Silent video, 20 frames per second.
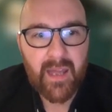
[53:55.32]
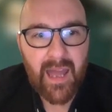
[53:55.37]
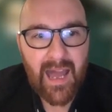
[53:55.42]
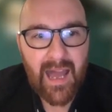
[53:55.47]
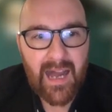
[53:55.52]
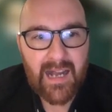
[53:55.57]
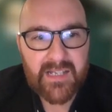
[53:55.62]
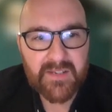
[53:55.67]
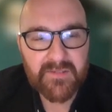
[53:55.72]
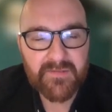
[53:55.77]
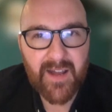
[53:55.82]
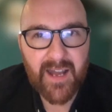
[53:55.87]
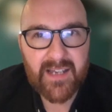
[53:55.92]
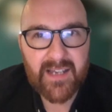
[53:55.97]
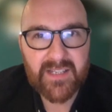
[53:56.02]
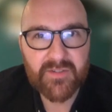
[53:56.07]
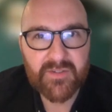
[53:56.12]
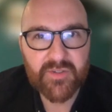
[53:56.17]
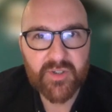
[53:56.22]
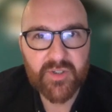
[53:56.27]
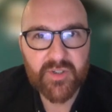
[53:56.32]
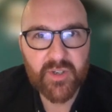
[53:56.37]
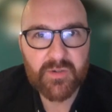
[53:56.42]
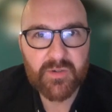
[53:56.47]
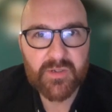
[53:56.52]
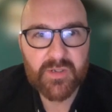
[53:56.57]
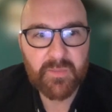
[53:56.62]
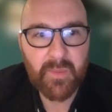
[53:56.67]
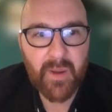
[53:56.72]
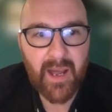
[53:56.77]
artifacts
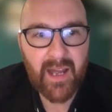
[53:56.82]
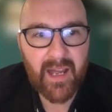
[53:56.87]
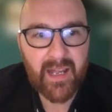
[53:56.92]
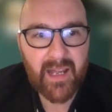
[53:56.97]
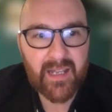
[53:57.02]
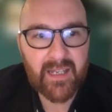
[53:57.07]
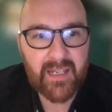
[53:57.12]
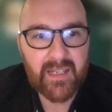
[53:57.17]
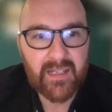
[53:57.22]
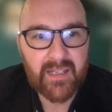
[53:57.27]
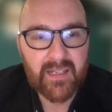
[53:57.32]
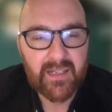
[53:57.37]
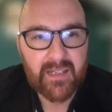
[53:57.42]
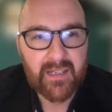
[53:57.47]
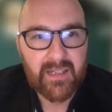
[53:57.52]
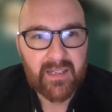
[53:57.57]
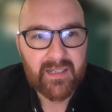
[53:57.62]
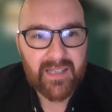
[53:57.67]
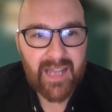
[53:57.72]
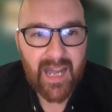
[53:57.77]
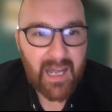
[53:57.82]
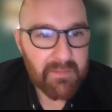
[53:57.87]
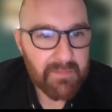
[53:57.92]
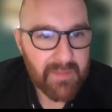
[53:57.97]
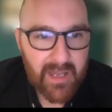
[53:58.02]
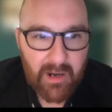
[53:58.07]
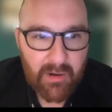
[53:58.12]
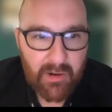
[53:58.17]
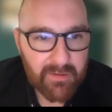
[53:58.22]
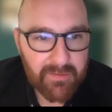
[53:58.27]
introduced by
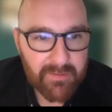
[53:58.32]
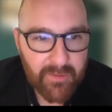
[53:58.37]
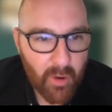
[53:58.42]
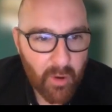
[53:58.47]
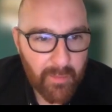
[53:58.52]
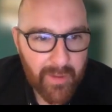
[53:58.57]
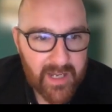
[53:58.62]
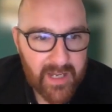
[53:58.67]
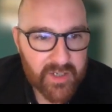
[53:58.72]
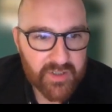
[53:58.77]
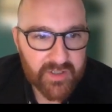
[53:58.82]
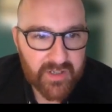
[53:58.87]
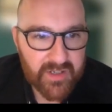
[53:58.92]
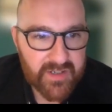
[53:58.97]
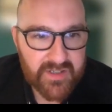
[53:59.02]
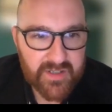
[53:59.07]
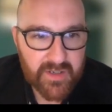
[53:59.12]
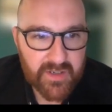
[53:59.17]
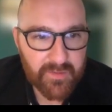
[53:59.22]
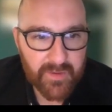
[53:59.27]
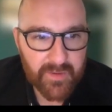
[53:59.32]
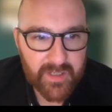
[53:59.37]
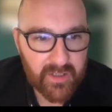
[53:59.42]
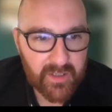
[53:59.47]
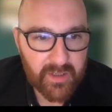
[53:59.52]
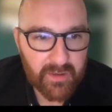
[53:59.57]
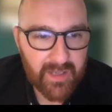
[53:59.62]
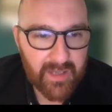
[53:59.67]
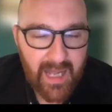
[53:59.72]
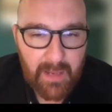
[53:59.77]
chimera formation and stuff when you
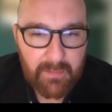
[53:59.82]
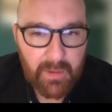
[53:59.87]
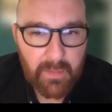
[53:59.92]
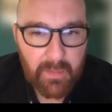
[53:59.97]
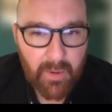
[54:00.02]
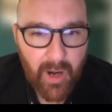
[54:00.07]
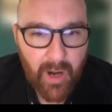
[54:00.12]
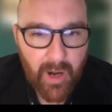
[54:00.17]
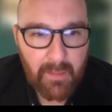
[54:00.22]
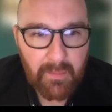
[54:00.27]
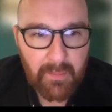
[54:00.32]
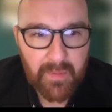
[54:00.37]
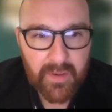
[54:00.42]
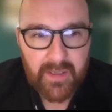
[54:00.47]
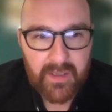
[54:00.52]
do library prep.